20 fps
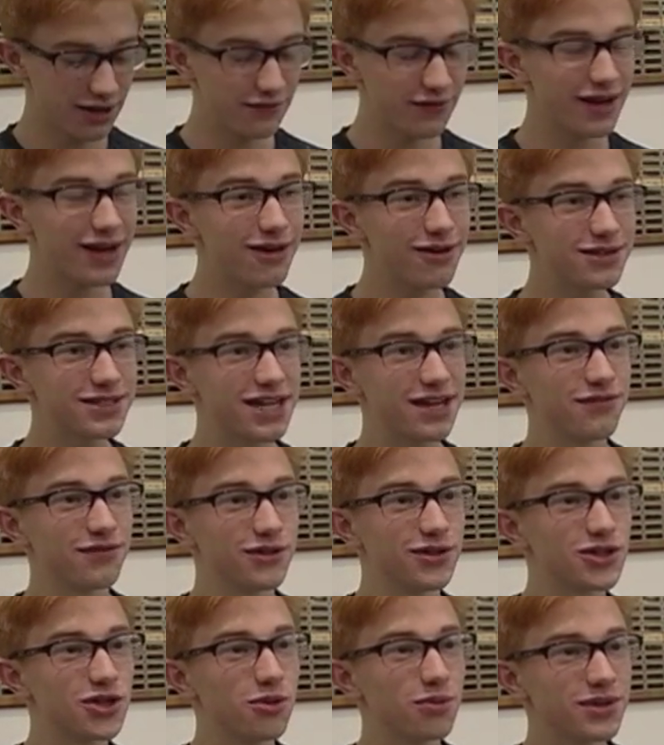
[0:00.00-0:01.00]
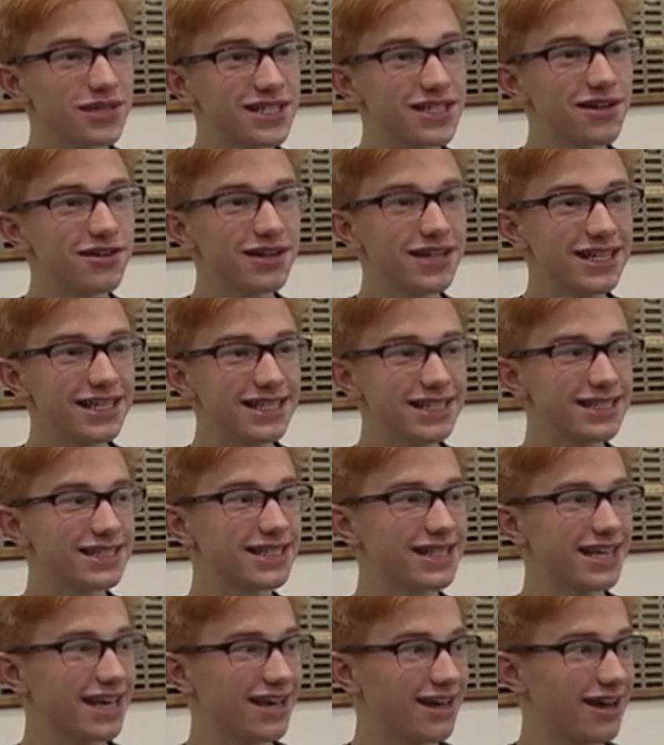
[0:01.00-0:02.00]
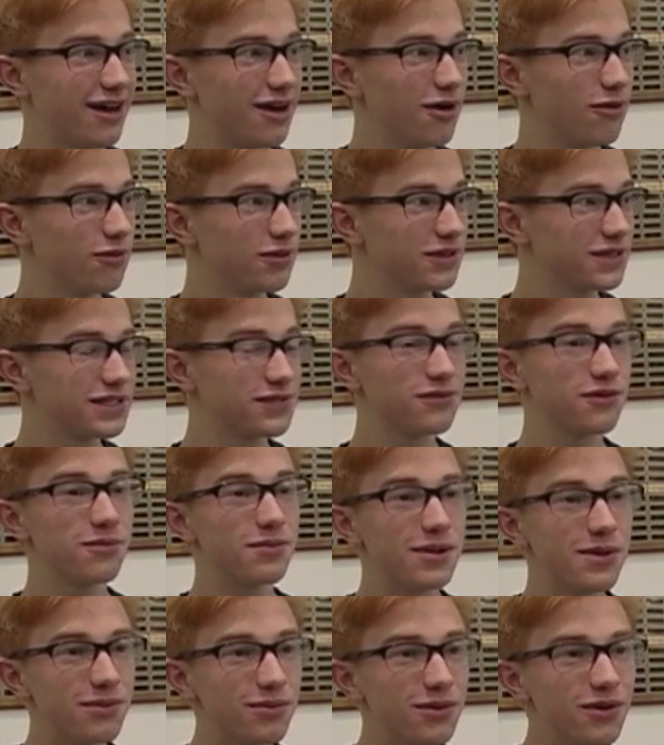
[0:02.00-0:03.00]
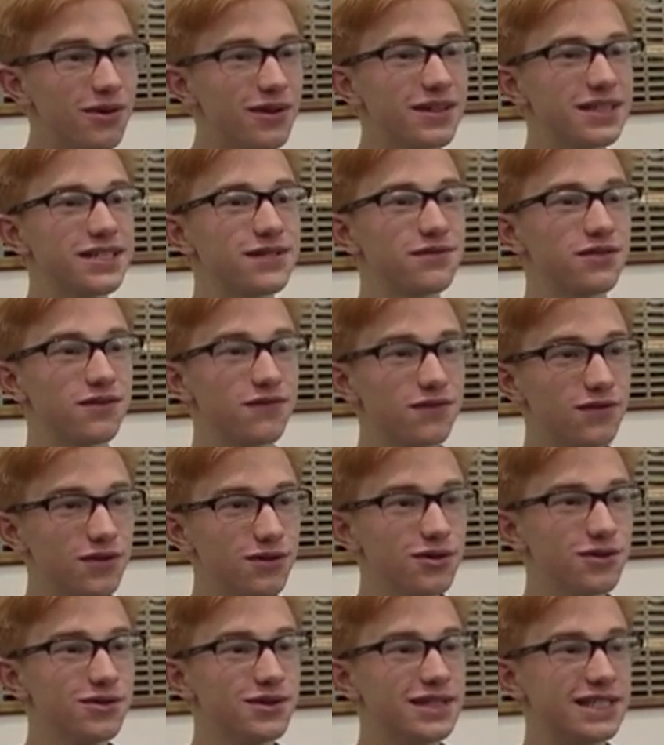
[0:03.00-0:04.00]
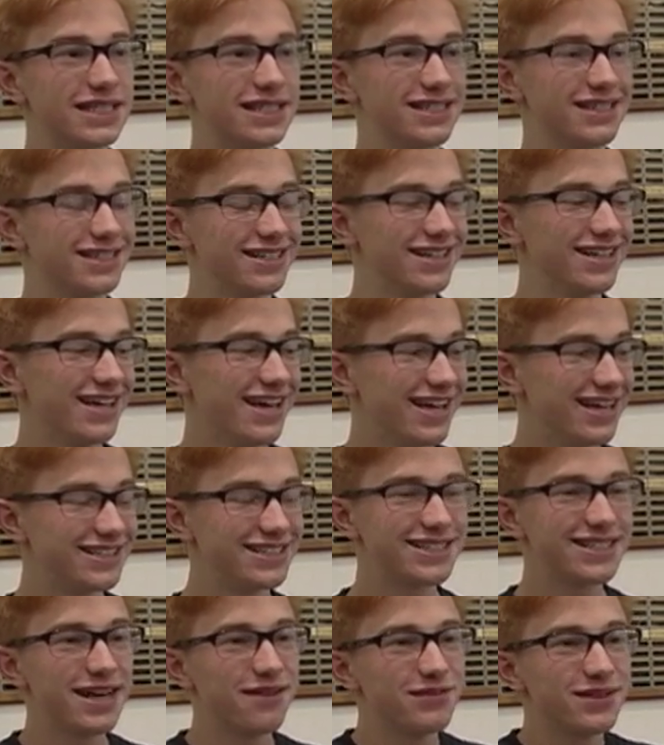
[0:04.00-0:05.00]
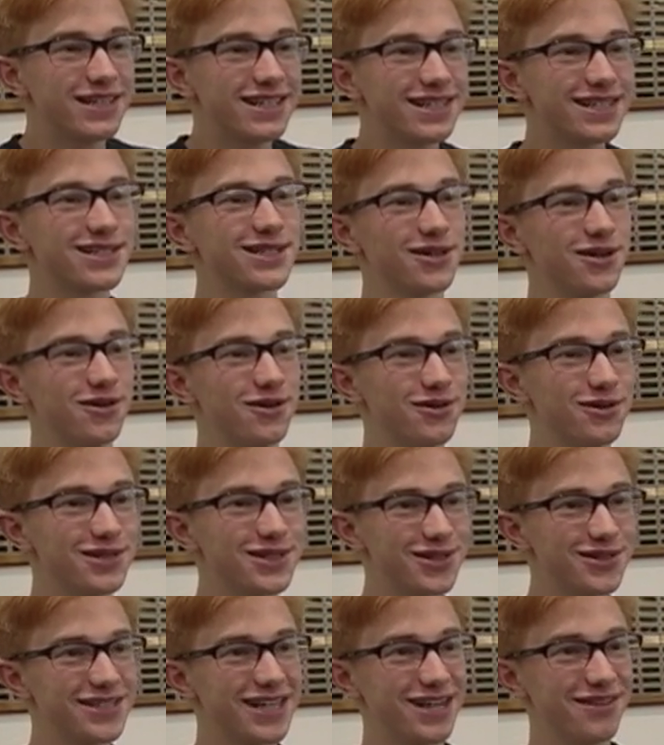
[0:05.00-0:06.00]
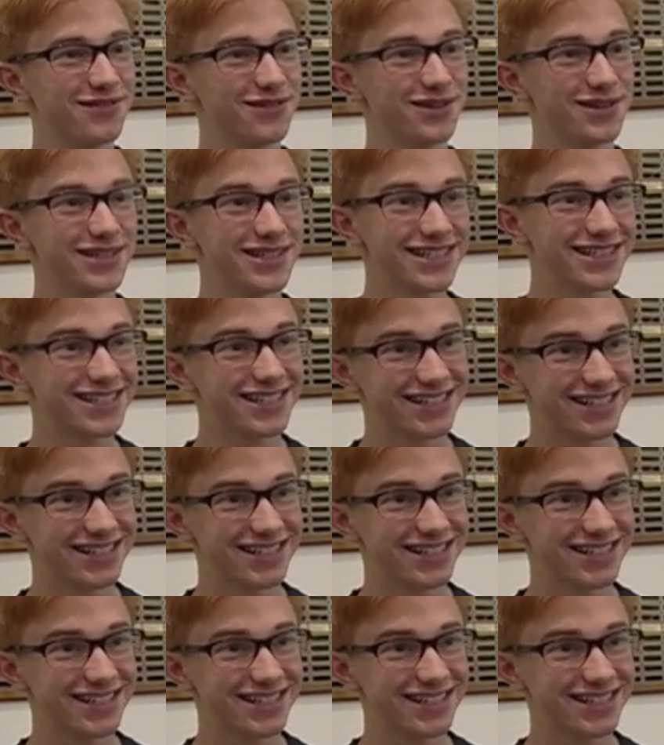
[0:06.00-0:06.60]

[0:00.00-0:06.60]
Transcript: how diverse Cupertino is with the different people and the different foods, and just everything is so diverse.